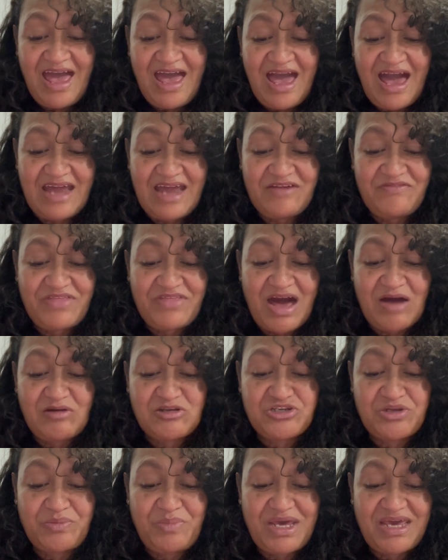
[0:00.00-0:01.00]
"And if thou
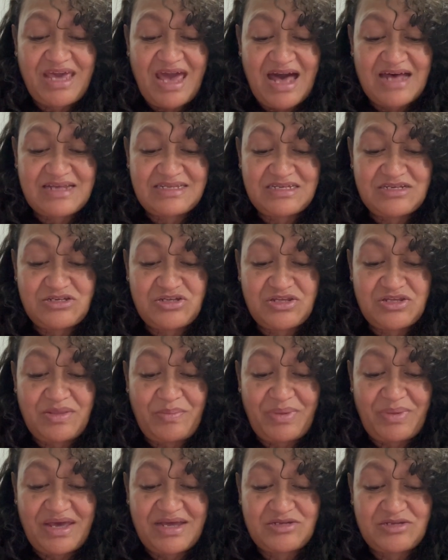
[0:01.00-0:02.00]
should be cast into the
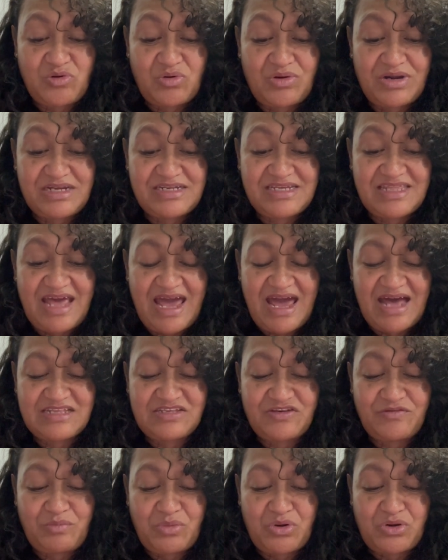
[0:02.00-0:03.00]
pit or into the
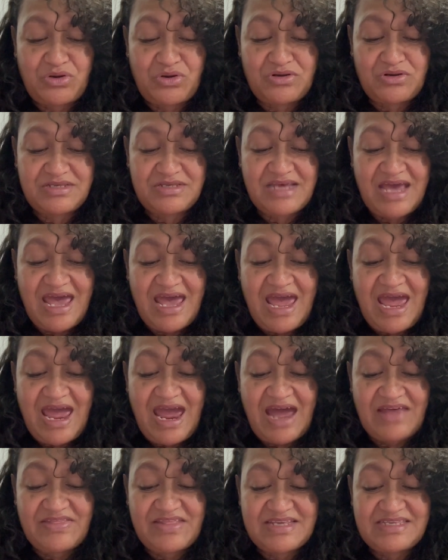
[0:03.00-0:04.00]
hands of murderers,
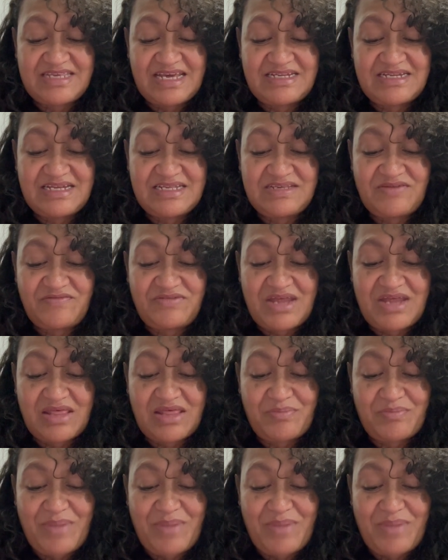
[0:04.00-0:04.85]
and the sentence of death